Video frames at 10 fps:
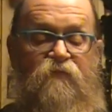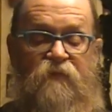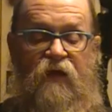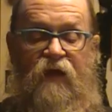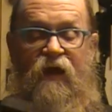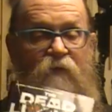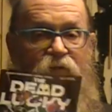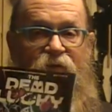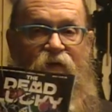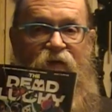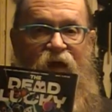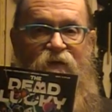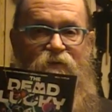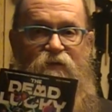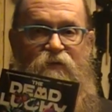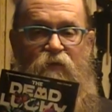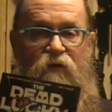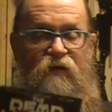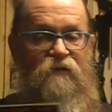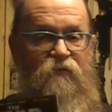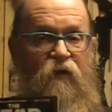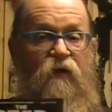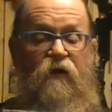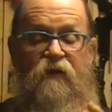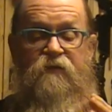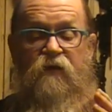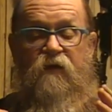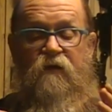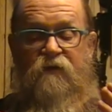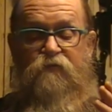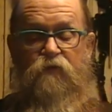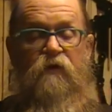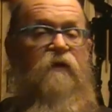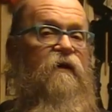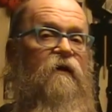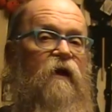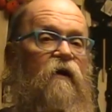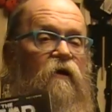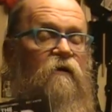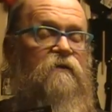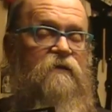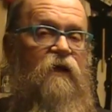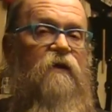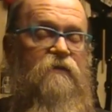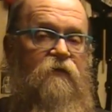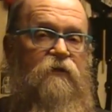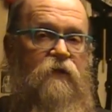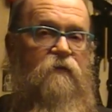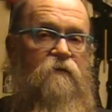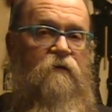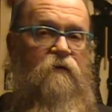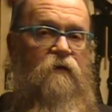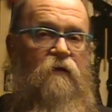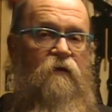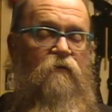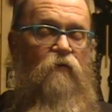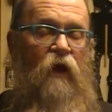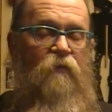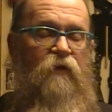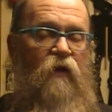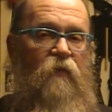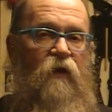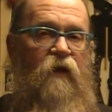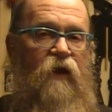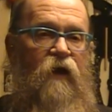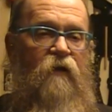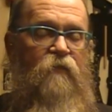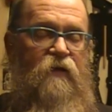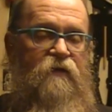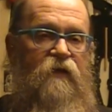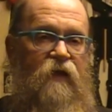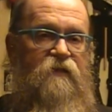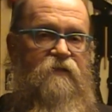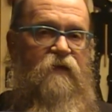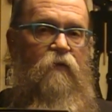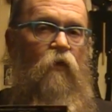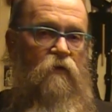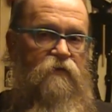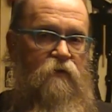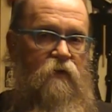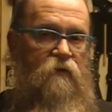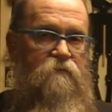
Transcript: And I can't believe they haven't canceled this book. It's very good. It's really hard science fiction wrapped up in a PTSD war story.